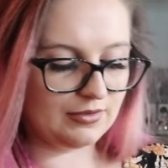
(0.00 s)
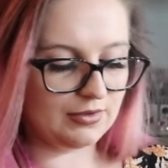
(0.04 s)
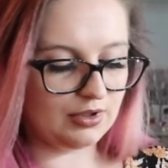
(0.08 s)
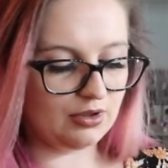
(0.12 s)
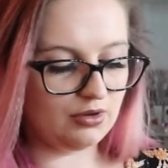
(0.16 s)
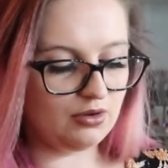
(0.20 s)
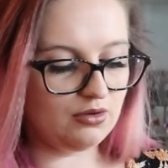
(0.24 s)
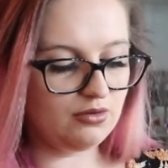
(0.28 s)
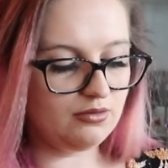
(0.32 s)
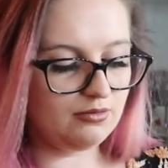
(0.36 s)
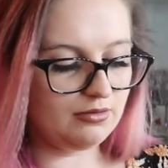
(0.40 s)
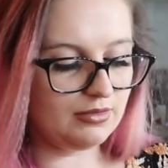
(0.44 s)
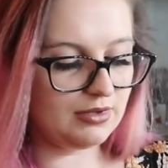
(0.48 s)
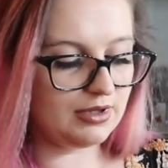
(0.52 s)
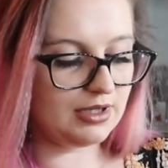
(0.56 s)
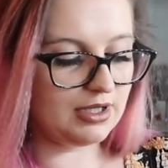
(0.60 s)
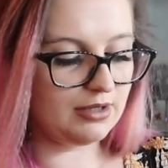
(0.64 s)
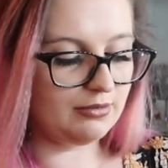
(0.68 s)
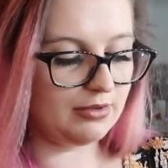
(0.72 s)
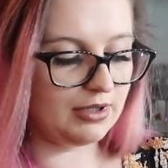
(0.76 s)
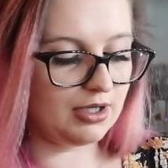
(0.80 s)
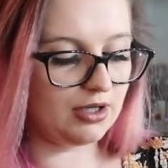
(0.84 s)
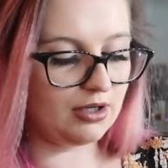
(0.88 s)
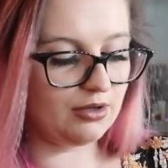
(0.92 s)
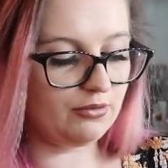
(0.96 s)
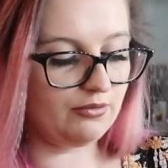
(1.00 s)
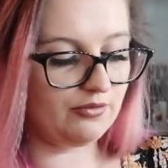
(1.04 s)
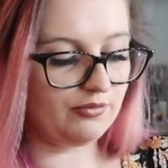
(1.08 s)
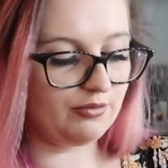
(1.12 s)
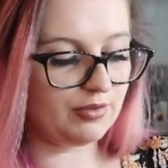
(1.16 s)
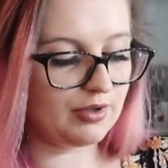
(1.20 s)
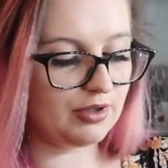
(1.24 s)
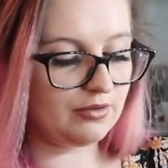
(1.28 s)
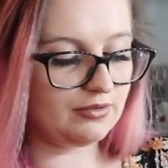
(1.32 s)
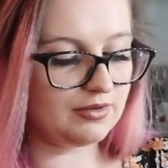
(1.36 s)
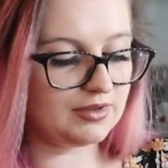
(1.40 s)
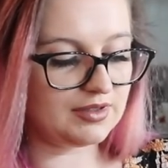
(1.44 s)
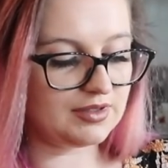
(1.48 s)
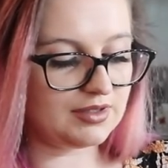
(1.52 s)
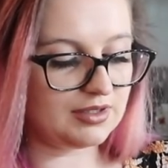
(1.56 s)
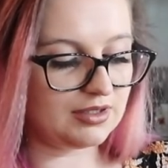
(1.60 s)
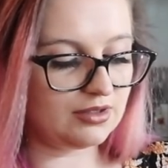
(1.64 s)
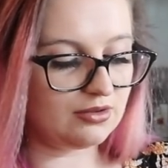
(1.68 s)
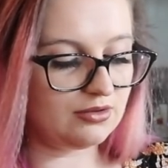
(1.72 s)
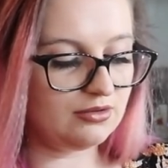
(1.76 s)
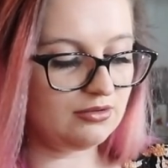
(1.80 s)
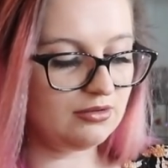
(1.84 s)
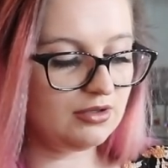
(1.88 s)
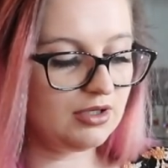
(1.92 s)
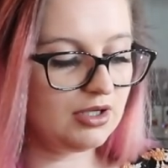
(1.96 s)
Oh, there we go. We've broke the
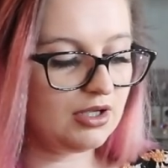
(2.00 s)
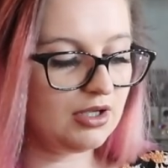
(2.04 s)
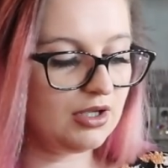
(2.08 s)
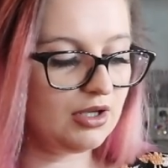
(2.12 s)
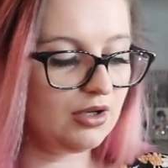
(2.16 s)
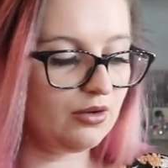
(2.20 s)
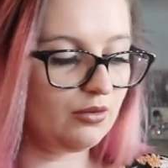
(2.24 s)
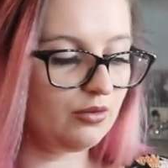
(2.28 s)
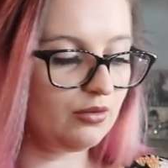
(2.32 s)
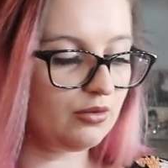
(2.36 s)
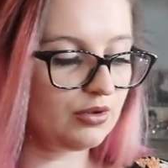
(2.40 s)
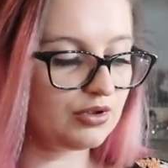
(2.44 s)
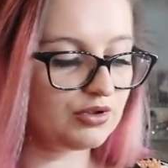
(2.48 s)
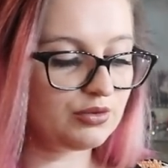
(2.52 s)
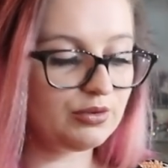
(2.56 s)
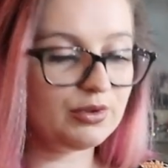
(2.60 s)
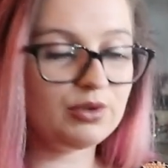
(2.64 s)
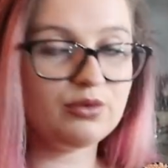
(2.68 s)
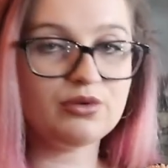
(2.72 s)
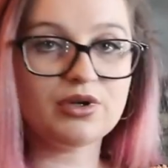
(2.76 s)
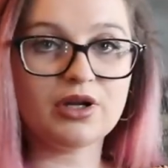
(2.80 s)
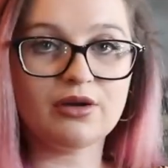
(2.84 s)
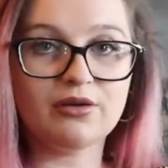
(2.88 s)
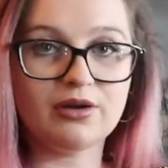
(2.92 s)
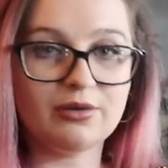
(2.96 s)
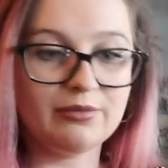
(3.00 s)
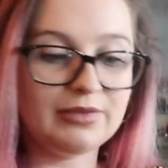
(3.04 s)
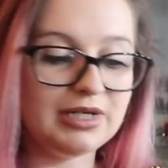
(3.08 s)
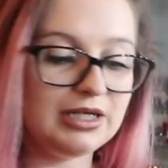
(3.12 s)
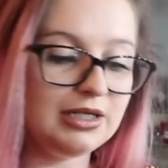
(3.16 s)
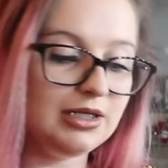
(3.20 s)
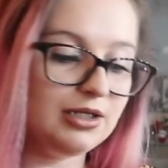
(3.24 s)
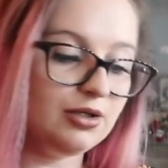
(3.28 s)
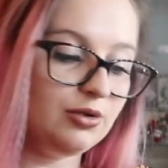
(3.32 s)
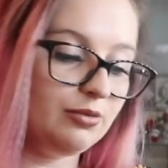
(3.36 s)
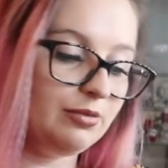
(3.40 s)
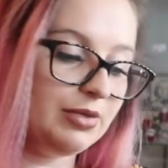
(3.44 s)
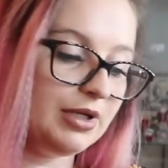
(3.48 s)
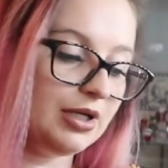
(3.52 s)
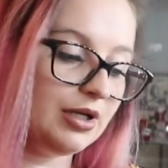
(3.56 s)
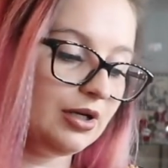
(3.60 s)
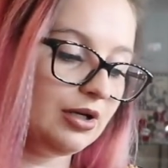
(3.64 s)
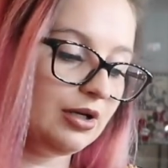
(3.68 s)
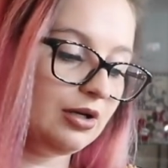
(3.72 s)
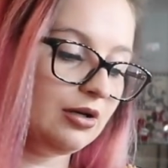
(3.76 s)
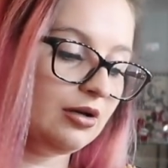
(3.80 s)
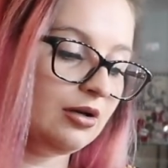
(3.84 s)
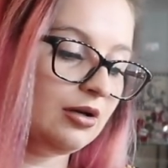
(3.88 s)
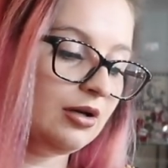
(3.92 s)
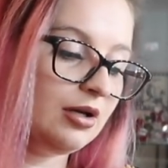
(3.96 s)
seal because we all know I'm a little bit,
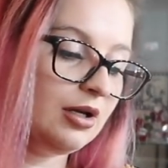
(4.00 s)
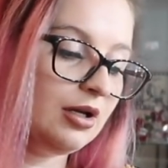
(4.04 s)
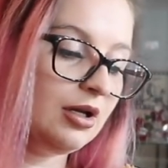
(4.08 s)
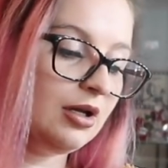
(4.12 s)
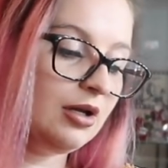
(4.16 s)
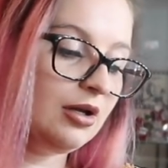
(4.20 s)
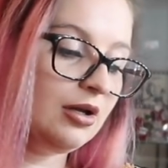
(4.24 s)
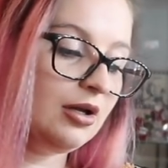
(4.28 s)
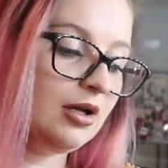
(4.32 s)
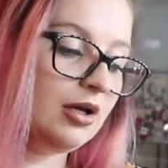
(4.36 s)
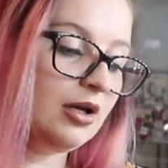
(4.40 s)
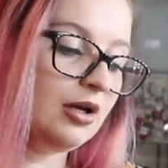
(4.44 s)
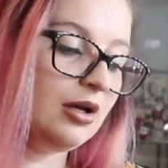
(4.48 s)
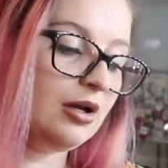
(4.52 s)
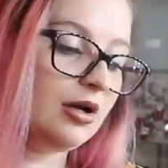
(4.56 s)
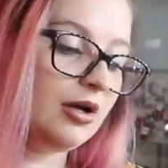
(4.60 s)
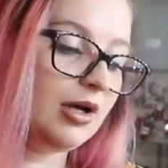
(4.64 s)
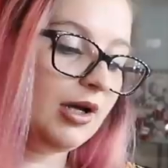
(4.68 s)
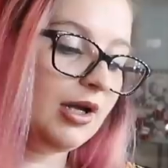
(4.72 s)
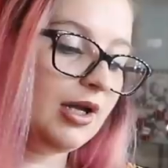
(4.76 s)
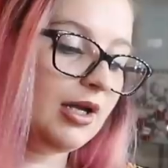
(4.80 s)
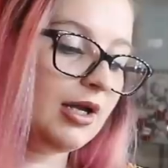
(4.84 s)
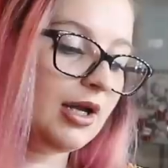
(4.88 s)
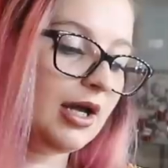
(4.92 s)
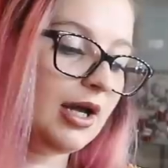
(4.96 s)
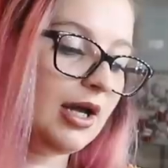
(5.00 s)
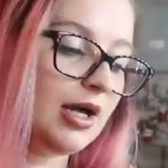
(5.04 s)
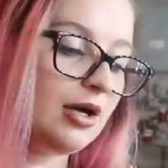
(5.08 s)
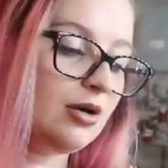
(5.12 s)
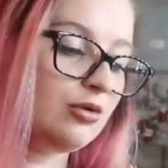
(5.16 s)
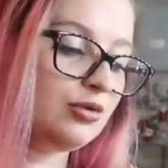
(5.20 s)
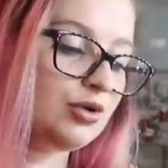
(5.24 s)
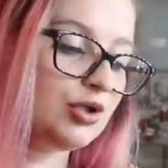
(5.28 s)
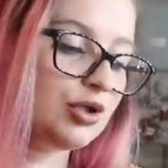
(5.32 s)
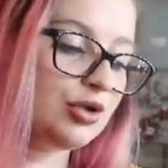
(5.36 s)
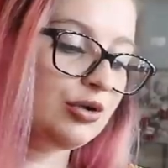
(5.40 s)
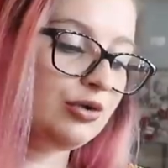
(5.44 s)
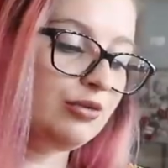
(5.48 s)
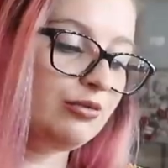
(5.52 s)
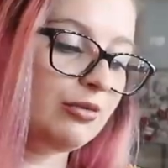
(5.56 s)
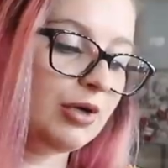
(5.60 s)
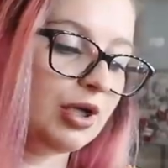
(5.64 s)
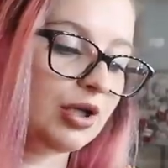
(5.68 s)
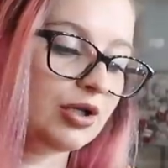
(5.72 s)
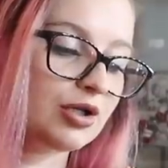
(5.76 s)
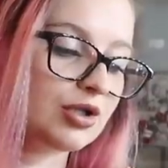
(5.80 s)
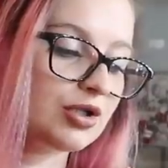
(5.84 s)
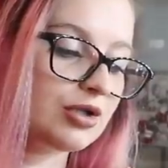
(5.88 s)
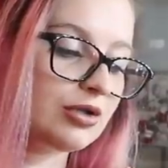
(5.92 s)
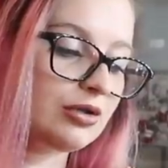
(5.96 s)
uh, I inhale too
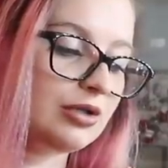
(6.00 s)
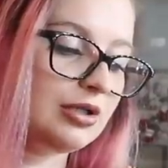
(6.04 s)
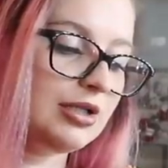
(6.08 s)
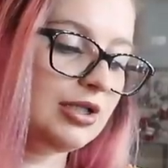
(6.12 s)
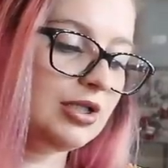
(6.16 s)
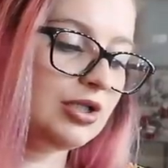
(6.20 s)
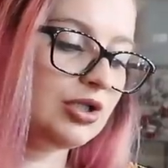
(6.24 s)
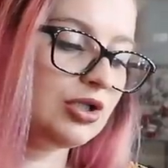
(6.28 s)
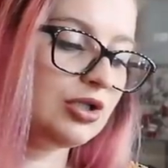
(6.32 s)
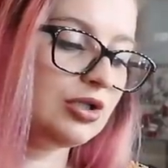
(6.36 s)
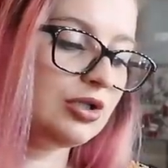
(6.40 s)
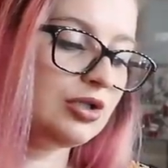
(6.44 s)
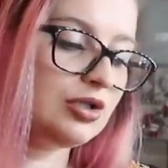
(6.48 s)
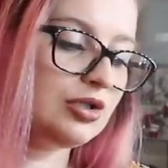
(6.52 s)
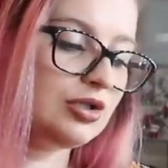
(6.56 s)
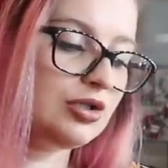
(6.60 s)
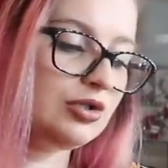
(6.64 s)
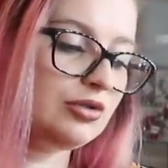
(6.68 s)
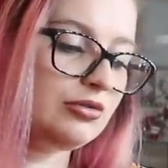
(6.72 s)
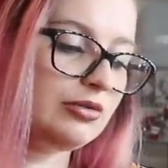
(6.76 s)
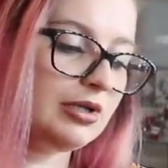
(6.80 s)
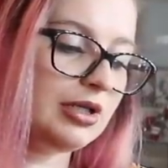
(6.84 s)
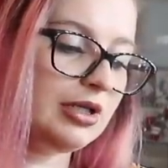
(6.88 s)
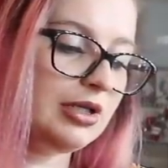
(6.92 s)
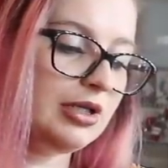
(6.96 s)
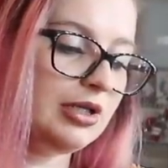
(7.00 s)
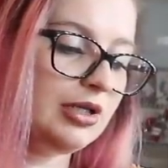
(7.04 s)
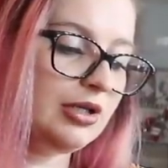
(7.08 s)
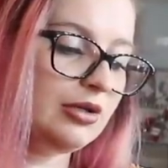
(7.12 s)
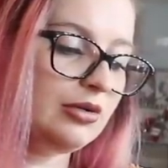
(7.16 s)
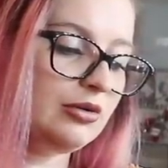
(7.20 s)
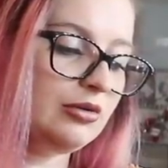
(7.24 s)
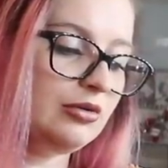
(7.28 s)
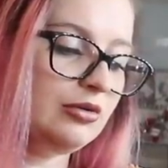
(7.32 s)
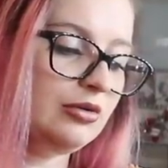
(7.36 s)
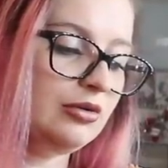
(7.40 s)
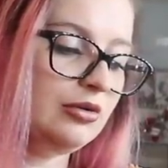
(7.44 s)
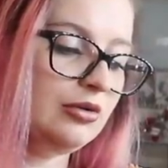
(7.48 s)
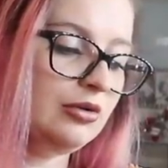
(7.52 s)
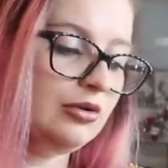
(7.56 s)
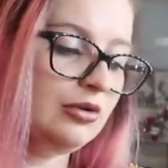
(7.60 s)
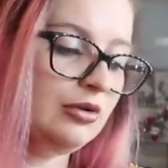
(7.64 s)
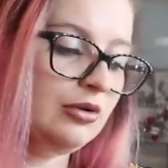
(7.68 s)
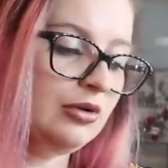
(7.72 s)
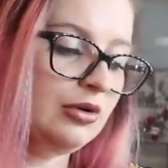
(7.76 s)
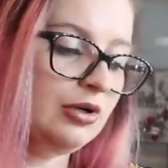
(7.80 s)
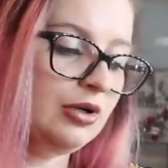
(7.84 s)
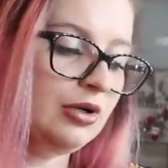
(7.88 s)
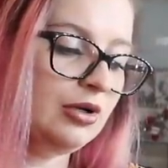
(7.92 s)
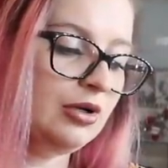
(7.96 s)
much. So let's just do a little,
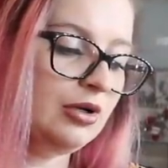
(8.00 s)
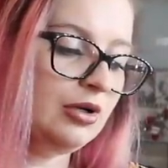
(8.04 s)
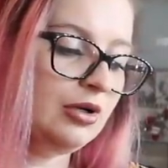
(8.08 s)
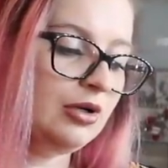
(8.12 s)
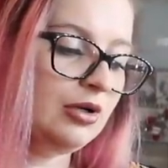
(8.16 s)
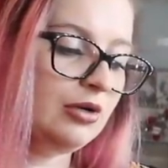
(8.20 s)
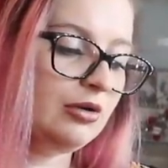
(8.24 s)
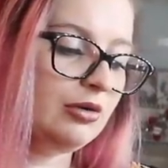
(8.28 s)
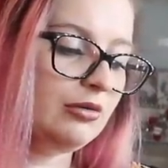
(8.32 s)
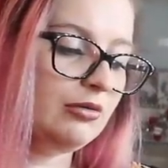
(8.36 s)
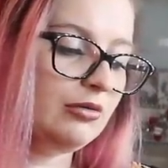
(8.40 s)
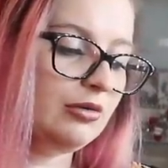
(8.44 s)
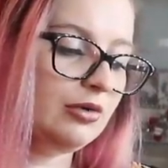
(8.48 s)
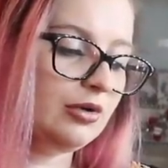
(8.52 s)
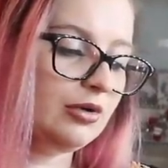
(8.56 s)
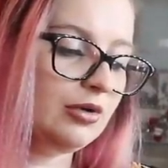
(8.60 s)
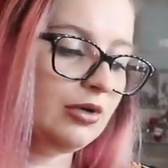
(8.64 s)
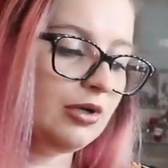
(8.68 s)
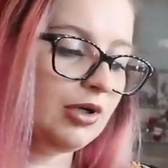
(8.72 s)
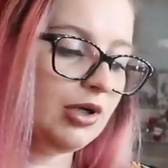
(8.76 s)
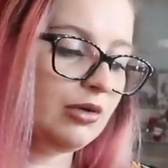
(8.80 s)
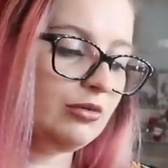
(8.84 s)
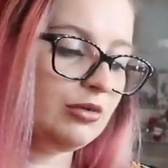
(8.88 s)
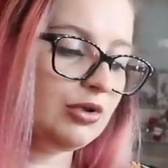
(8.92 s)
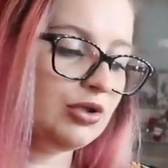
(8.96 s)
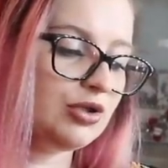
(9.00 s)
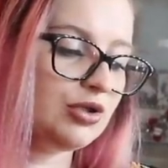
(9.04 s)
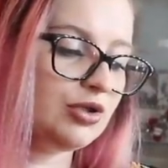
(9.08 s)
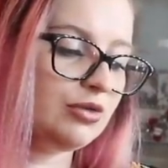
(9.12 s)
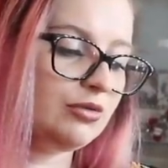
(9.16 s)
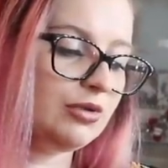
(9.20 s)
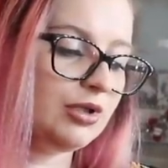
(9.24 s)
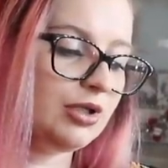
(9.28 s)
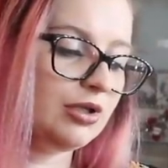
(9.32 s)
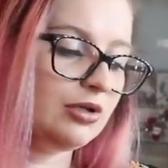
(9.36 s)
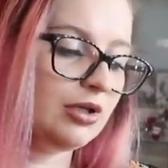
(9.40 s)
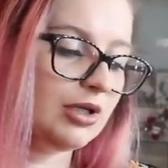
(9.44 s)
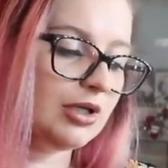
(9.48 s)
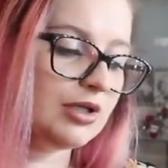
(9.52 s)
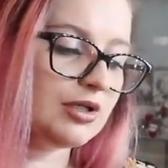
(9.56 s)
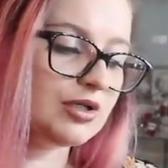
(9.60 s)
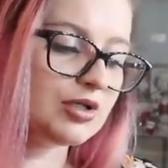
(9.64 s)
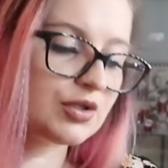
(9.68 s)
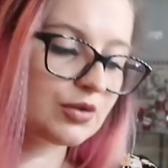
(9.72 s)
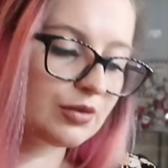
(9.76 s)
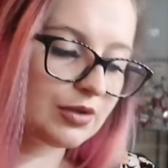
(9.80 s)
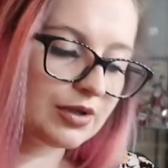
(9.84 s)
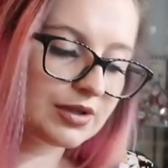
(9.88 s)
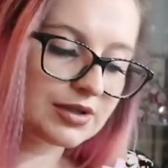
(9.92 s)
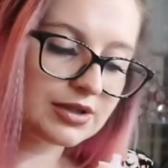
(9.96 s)
I don't want to do it in like
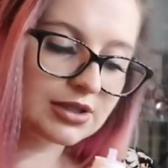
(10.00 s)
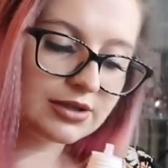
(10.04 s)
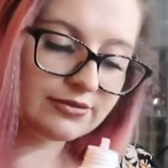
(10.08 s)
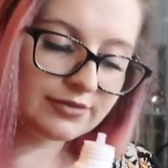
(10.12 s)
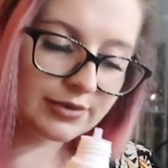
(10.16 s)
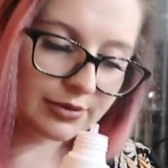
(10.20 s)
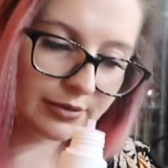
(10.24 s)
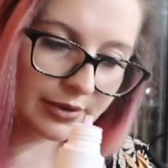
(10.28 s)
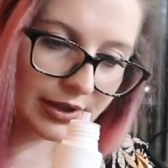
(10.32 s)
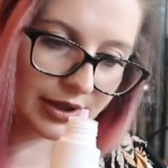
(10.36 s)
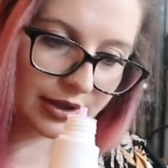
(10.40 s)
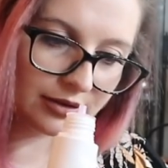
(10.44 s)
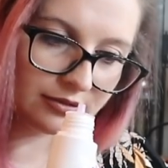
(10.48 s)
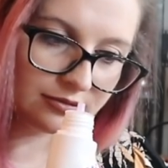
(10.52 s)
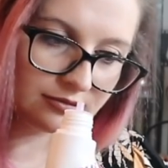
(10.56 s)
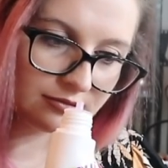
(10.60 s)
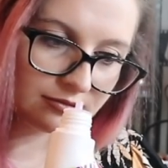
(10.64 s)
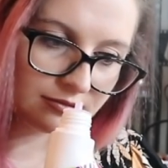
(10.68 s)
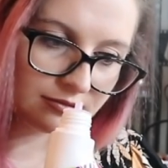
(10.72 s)
squirts everywhere.